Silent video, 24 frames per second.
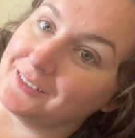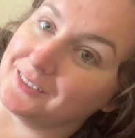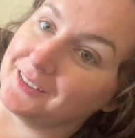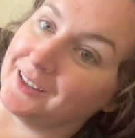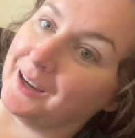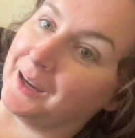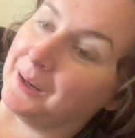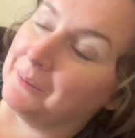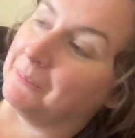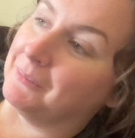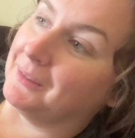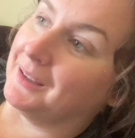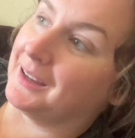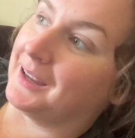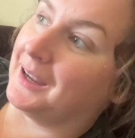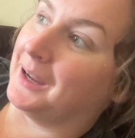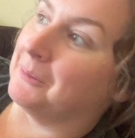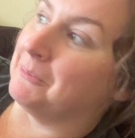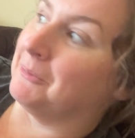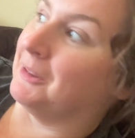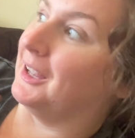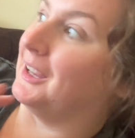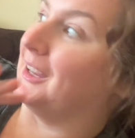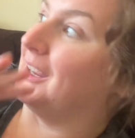time. Like,
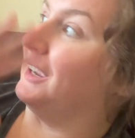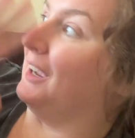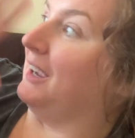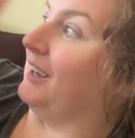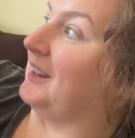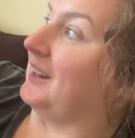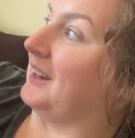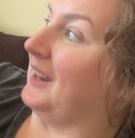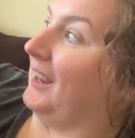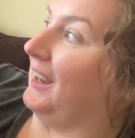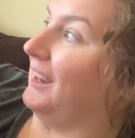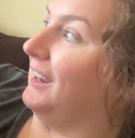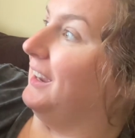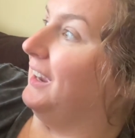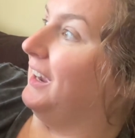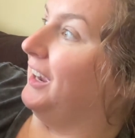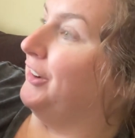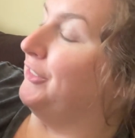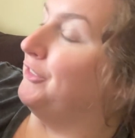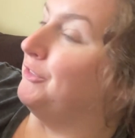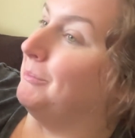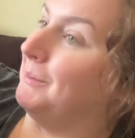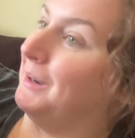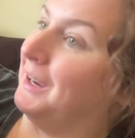I'm like, okay,
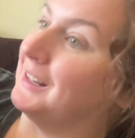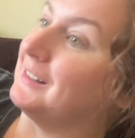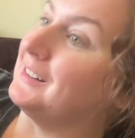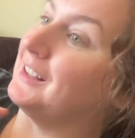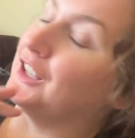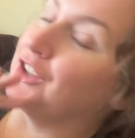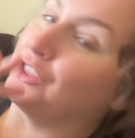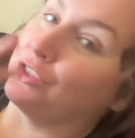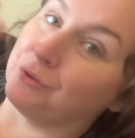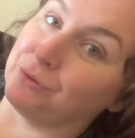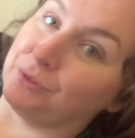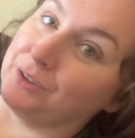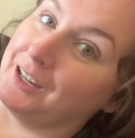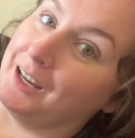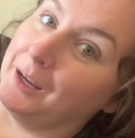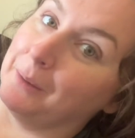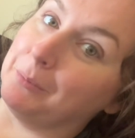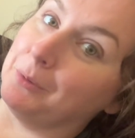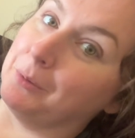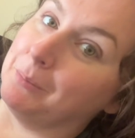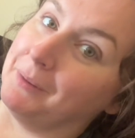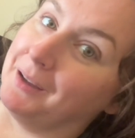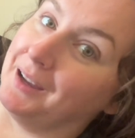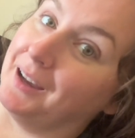I've made like 3
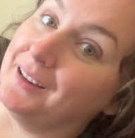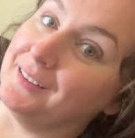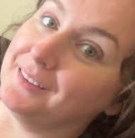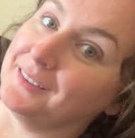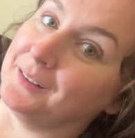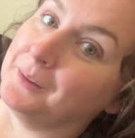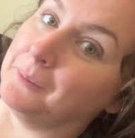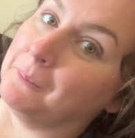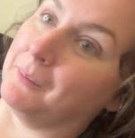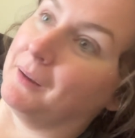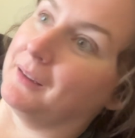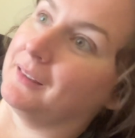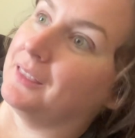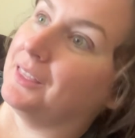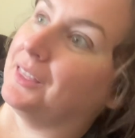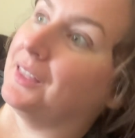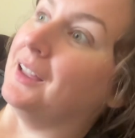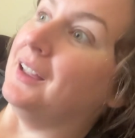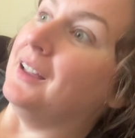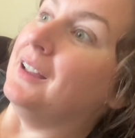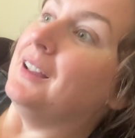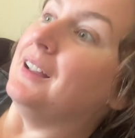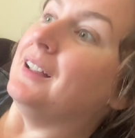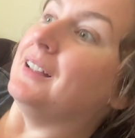apple pies in a month.
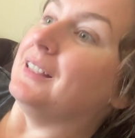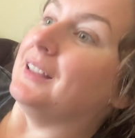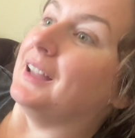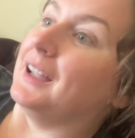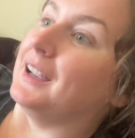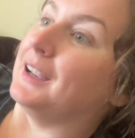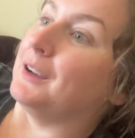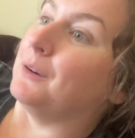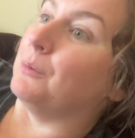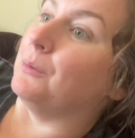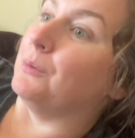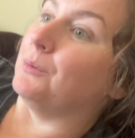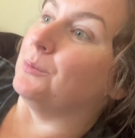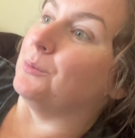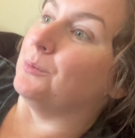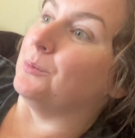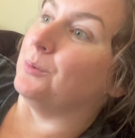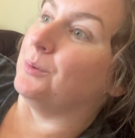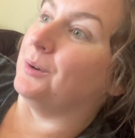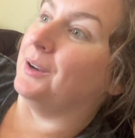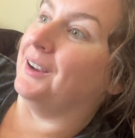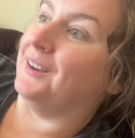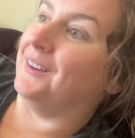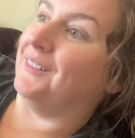Like,
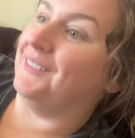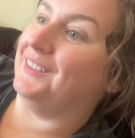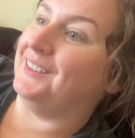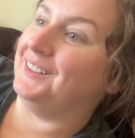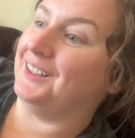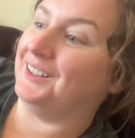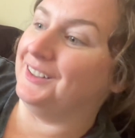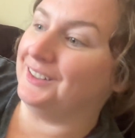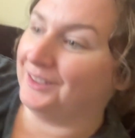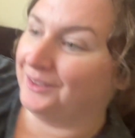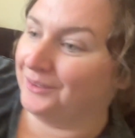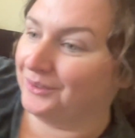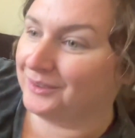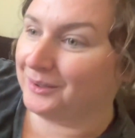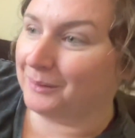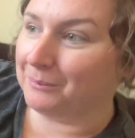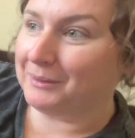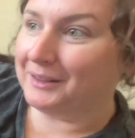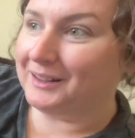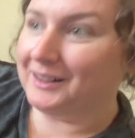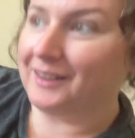we need to do something